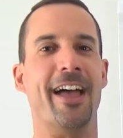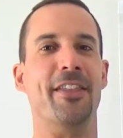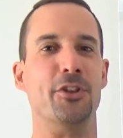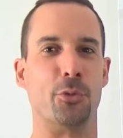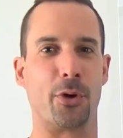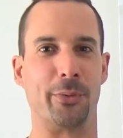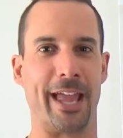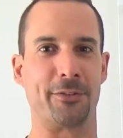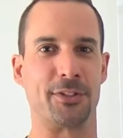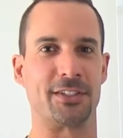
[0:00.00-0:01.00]
And then you'll probably
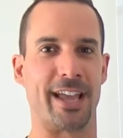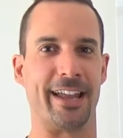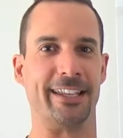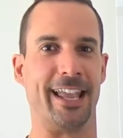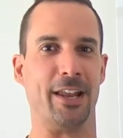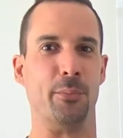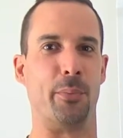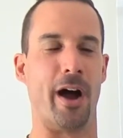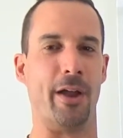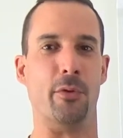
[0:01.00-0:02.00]
have to start again
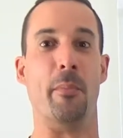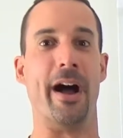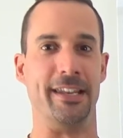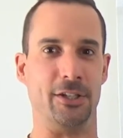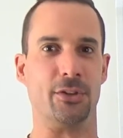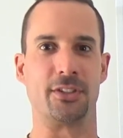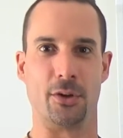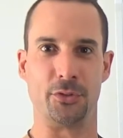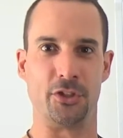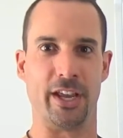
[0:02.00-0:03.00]
by reminding
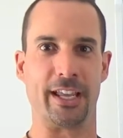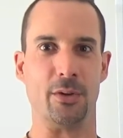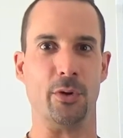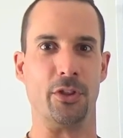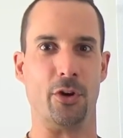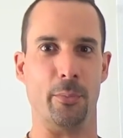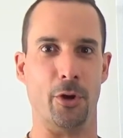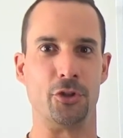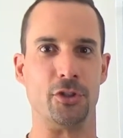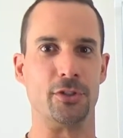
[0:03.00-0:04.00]
yourself to check in with your
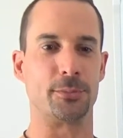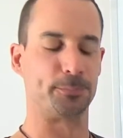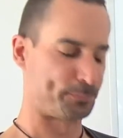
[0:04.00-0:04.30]
emotions.